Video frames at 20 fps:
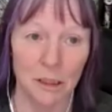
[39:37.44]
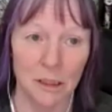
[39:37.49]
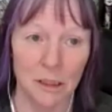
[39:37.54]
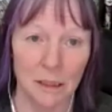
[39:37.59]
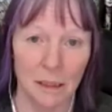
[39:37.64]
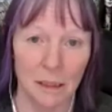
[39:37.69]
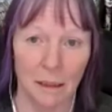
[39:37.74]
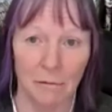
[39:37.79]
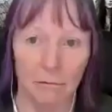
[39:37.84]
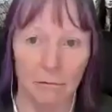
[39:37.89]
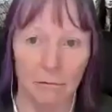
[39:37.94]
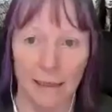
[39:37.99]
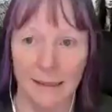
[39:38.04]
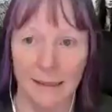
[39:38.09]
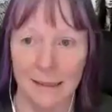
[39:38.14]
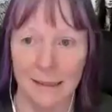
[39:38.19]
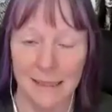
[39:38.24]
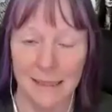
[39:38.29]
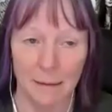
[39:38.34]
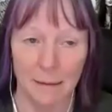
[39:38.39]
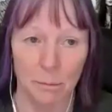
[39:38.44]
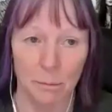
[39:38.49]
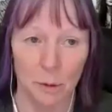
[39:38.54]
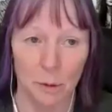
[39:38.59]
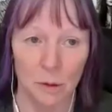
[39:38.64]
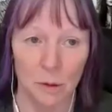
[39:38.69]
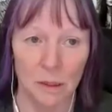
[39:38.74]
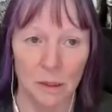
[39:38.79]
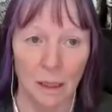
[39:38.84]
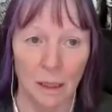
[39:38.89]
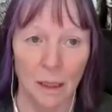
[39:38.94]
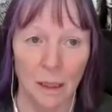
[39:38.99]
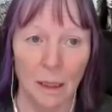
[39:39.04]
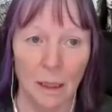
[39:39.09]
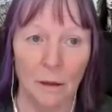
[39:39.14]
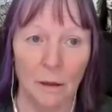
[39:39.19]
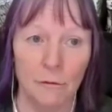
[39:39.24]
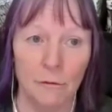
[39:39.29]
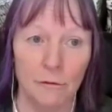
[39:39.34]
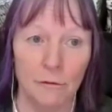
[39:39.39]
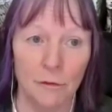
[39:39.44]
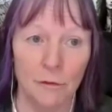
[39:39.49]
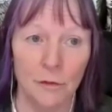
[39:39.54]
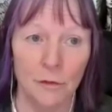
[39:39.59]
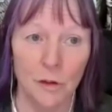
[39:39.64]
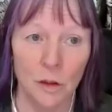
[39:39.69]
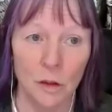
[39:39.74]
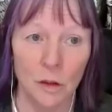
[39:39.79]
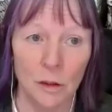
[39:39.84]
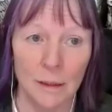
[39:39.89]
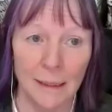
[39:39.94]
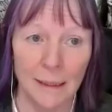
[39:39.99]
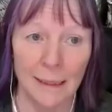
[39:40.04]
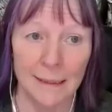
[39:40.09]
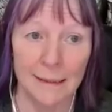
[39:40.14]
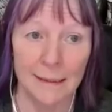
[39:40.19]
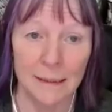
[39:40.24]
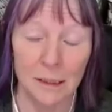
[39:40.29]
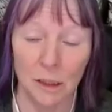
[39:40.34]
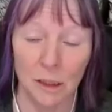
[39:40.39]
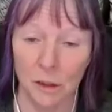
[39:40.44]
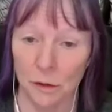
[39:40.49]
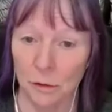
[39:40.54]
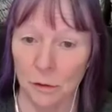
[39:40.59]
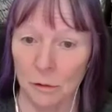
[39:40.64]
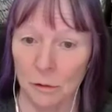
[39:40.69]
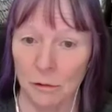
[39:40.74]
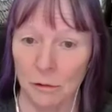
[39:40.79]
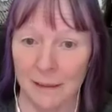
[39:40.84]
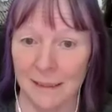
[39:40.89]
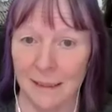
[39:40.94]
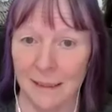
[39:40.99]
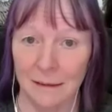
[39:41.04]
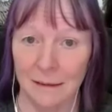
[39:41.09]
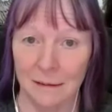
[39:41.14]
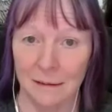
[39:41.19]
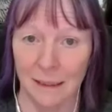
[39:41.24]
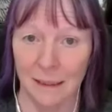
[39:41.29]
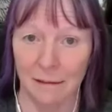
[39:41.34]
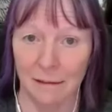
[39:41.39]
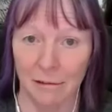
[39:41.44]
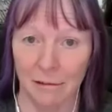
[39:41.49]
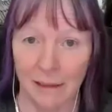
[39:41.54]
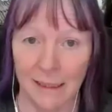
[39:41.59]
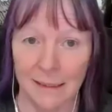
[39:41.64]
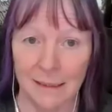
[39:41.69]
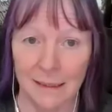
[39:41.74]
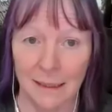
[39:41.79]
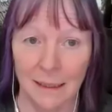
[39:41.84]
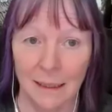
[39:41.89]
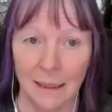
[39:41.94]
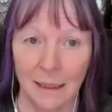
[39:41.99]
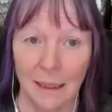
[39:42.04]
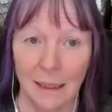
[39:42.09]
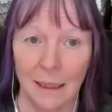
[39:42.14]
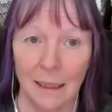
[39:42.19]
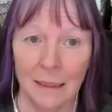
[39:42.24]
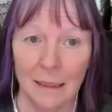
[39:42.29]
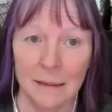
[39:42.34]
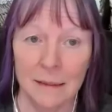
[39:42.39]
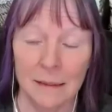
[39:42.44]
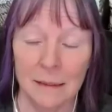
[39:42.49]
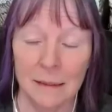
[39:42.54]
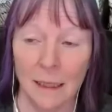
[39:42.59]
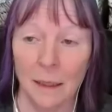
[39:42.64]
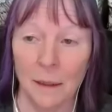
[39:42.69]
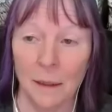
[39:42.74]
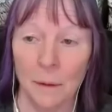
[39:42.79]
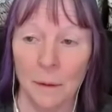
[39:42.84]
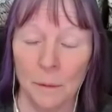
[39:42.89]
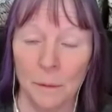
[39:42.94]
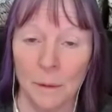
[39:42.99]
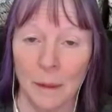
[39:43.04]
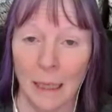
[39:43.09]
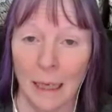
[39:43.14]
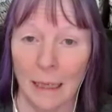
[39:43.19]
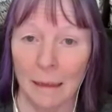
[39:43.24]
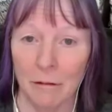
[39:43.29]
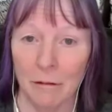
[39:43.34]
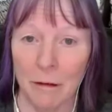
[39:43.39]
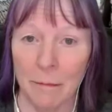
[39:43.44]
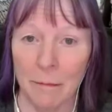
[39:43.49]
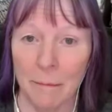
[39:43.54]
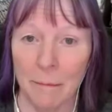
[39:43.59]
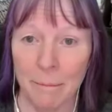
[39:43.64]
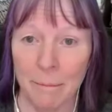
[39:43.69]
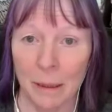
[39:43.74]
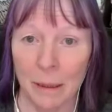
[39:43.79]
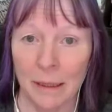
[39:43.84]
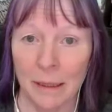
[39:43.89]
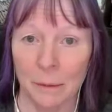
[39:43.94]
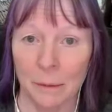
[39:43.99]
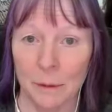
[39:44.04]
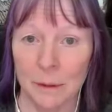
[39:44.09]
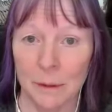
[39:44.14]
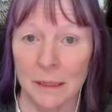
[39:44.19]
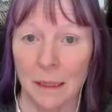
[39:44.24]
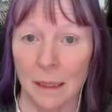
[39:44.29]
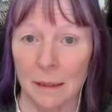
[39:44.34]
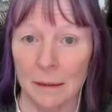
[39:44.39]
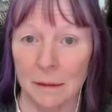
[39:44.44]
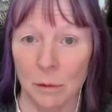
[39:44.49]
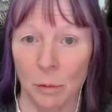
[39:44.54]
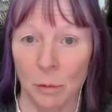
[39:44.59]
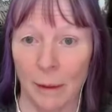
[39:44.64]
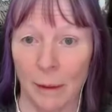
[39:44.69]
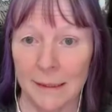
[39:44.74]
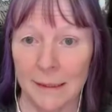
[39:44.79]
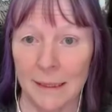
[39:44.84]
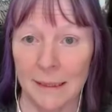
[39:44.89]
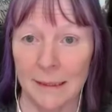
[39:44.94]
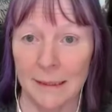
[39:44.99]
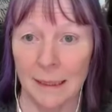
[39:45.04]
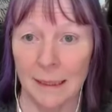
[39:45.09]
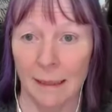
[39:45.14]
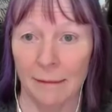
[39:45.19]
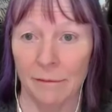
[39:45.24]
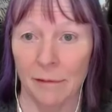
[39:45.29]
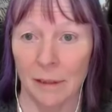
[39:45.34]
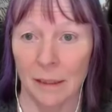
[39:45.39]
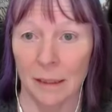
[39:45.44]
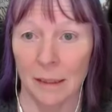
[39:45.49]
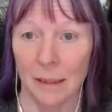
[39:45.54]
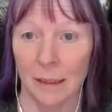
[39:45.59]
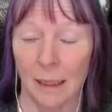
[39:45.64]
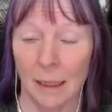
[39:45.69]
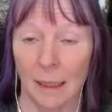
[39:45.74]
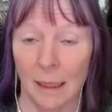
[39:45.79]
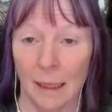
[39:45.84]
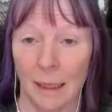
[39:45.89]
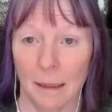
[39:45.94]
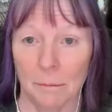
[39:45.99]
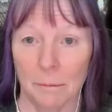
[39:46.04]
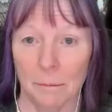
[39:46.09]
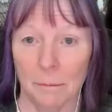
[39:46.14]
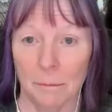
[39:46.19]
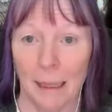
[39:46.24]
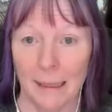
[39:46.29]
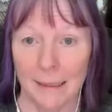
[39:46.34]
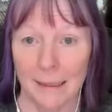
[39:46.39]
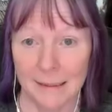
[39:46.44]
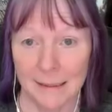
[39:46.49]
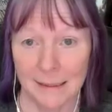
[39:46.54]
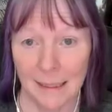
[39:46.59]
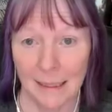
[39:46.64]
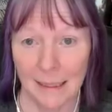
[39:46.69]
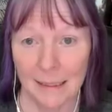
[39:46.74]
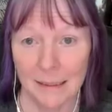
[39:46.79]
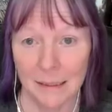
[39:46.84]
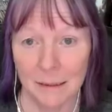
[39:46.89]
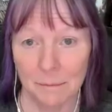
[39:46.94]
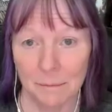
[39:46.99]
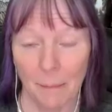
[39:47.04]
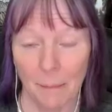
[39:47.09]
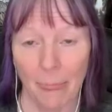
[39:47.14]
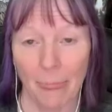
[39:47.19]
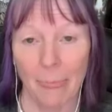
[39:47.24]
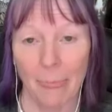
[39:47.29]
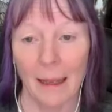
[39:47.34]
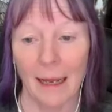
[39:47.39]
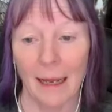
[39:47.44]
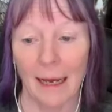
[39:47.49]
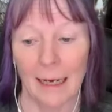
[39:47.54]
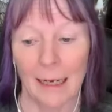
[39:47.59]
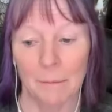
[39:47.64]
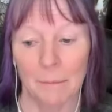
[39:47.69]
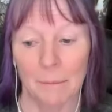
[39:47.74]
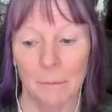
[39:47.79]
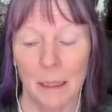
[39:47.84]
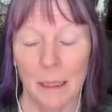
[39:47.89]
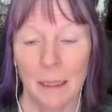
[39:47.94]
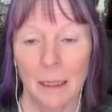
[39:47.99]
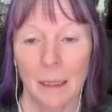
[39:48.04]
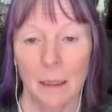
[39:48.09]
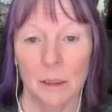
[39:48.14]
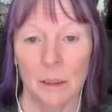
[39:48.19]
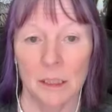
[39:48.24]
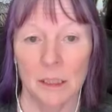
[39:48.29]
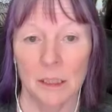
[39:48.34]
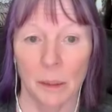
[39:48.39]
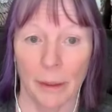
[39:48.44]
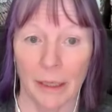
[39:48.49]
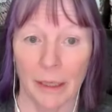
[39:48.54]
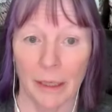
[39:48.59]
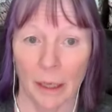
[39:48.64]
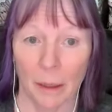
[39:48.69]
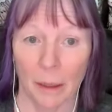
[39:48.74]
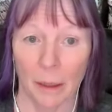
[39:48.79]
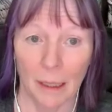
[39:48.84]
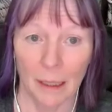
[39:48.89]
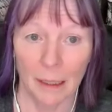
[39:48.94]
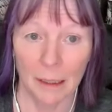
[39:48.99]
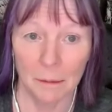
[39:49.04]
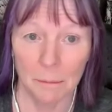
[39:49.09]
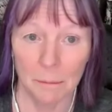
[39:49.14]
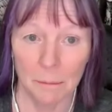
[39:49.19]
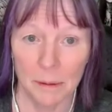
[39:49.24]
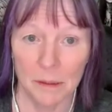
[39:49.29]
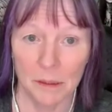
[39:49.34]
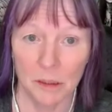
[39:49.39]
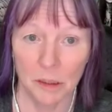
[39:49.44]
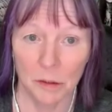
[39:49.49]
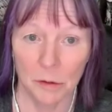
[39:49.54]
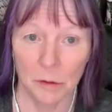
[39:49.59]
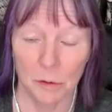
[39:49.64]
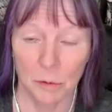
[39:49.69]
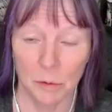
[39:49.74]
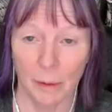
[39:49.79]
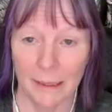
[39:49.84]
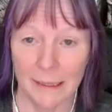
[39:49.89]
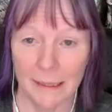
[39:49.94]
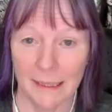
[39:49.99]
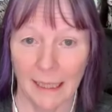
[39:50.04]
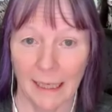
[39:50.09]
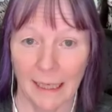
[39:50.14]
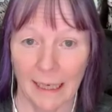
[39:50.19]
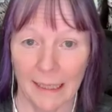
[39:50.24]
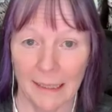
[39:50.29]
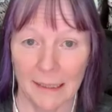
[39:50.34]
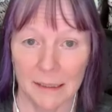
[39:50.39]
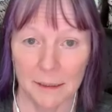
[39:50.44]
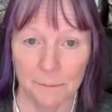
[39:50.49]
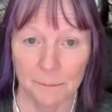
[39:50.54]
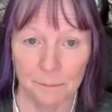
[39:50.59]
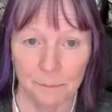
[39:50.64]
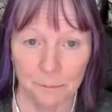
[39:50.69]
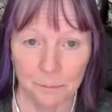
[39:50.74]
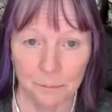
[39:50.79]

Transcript: just going to read the symbols for these two critical degrees. So remember, there was 27 Pisces. So we go up to 28.